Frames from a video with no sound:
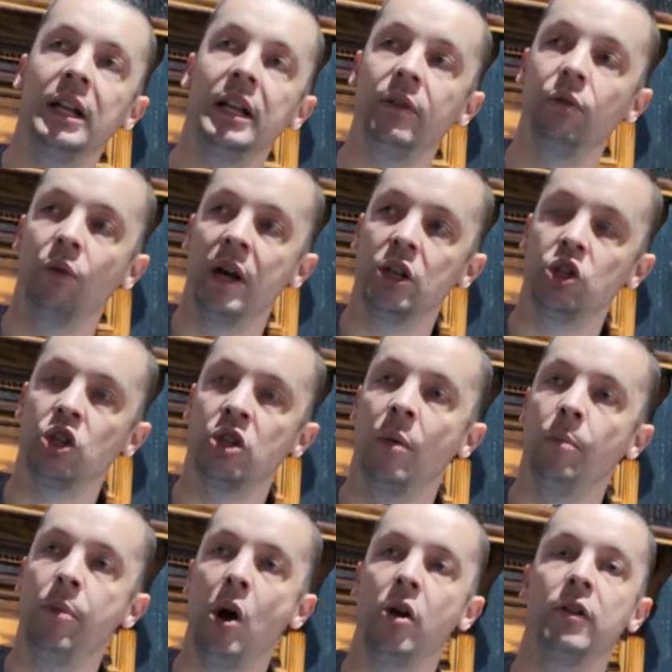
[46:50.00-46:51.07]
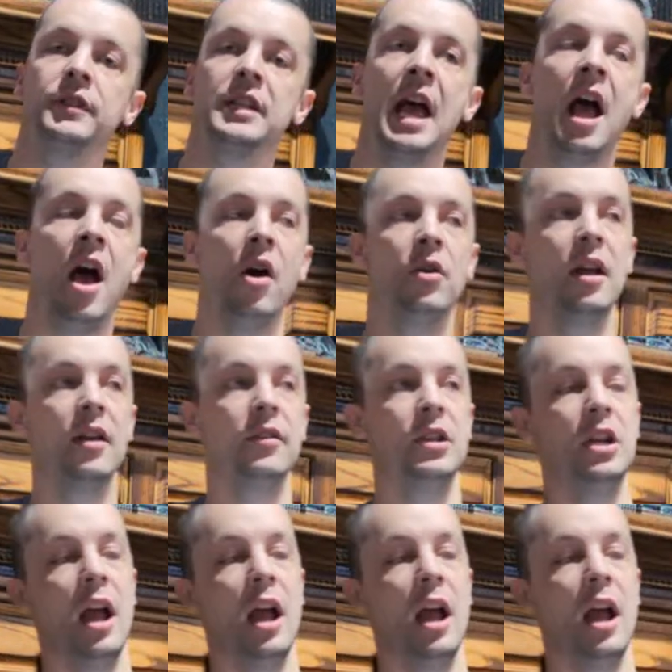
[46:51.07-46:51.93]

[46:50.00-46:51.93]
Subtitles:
rich part of town, and then you